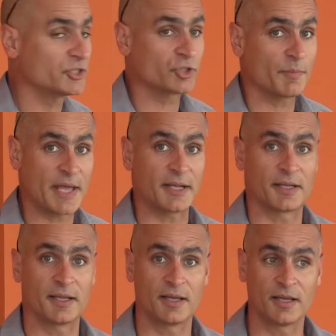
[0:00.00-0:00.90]

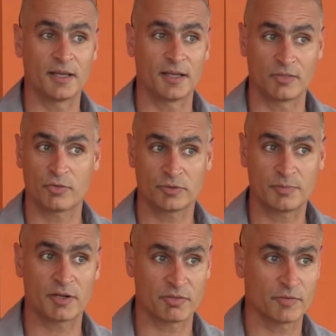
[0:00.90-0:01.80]
traumatic in certain
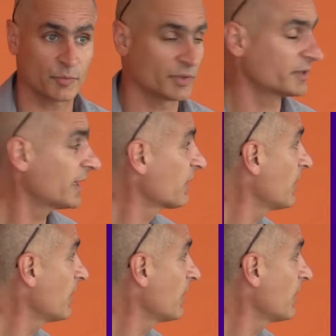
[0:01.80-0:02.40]
parts of the world, and